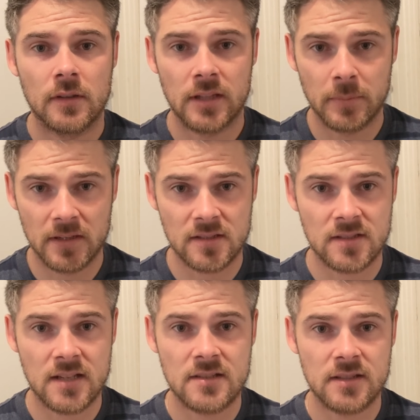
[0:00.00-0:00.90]

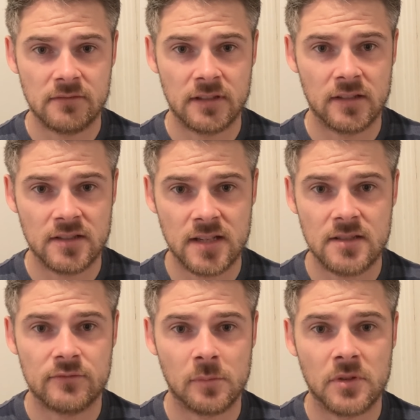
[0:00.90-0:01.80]
depersonalization,
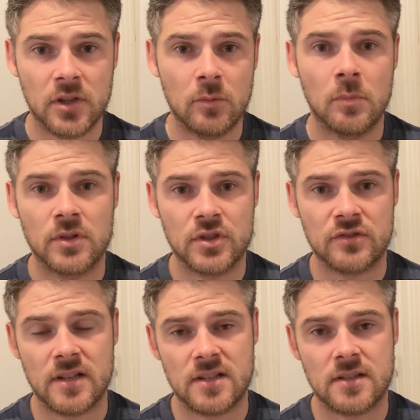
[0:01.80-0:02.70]
derealization, from too much
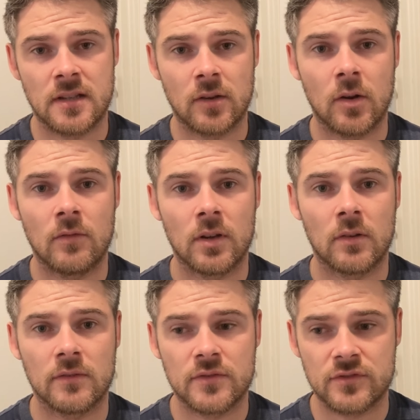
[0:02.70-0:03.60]
stress, an
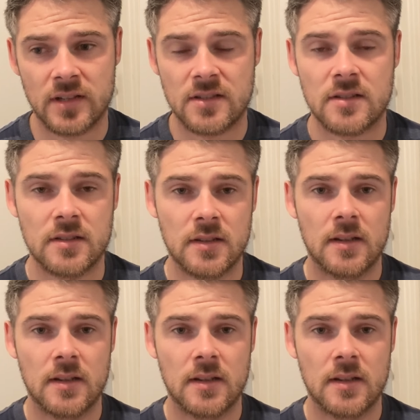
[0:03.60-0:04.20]
overload of stress